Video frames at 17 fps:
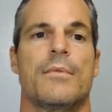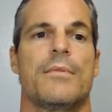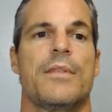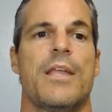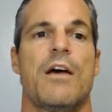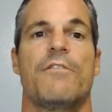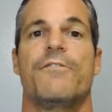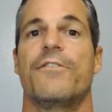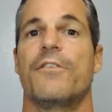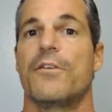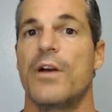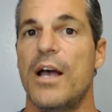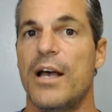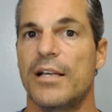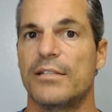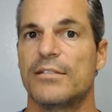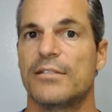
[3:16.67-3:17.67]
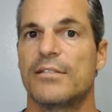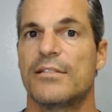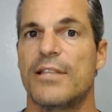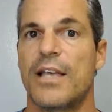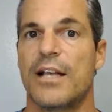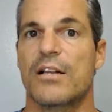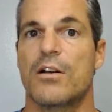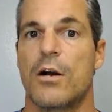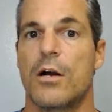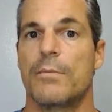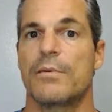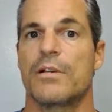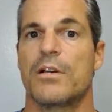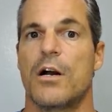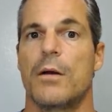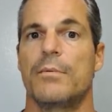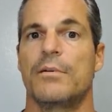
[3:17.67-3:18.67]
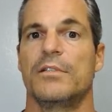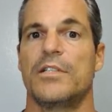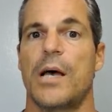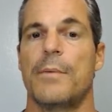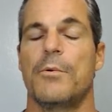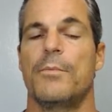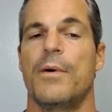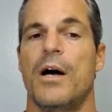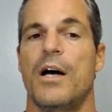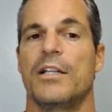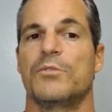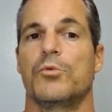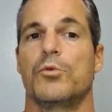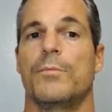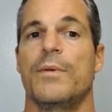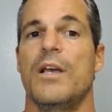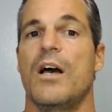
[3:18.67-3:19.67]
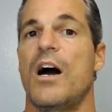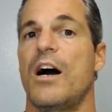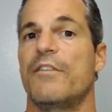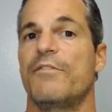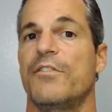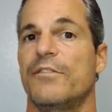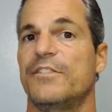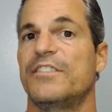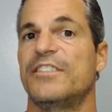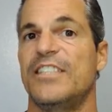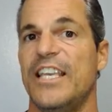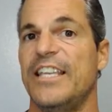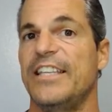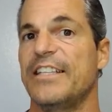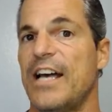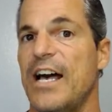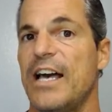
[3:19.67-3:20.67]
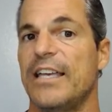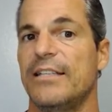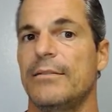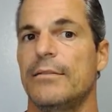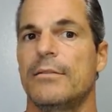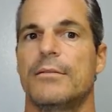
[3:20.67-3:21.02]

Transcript: Now for us, that carbon-carbon double bond would be off of C nine.